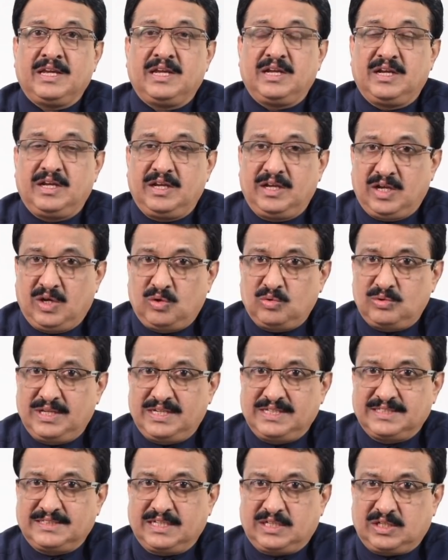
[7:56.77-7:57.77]
Now there
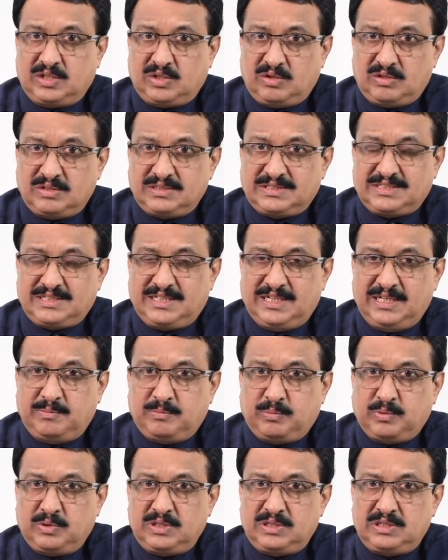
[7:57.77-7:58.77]
is a constant
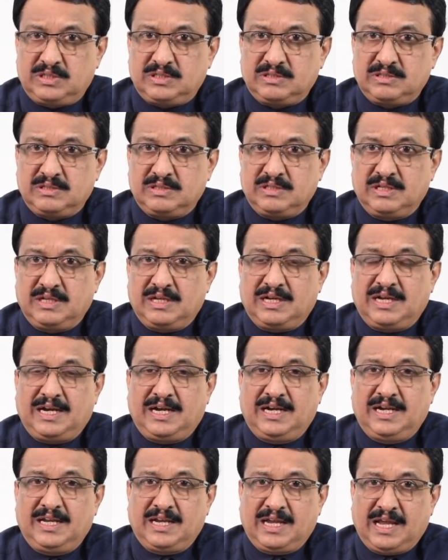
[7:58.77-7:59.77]
push
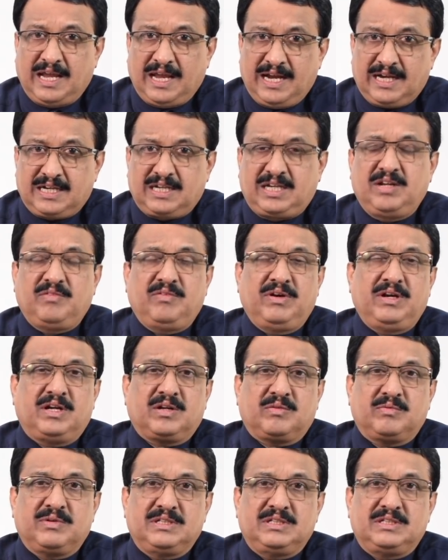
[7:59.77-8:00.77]
and an active
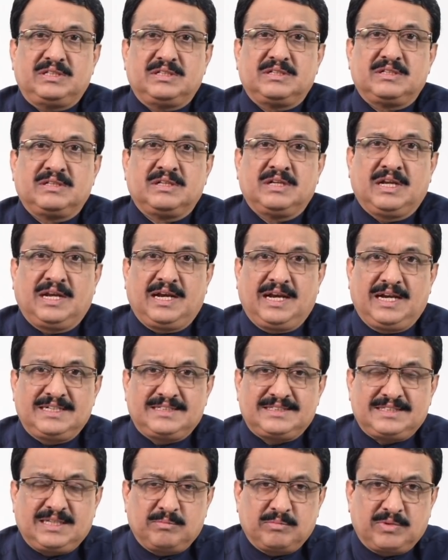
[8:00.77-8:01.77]
intervention and
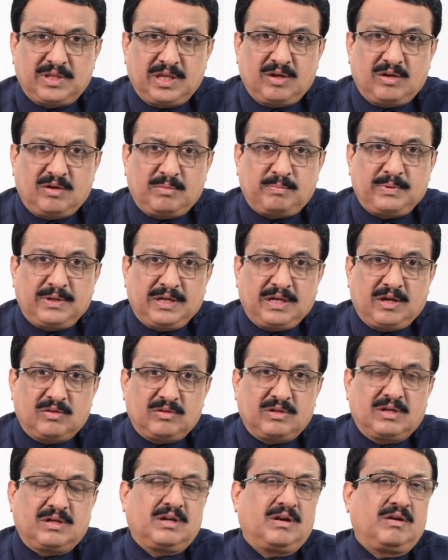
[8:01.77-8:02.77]
something happening on
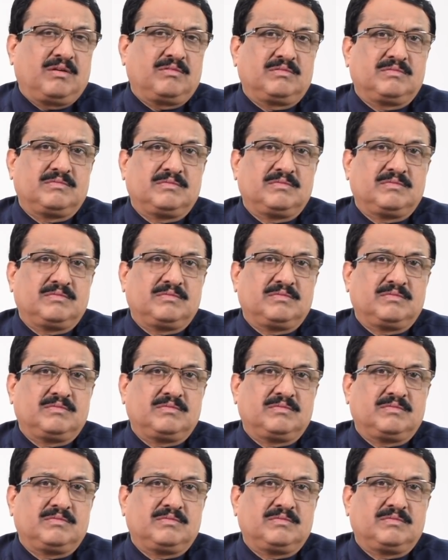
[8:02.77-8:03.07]
the ground.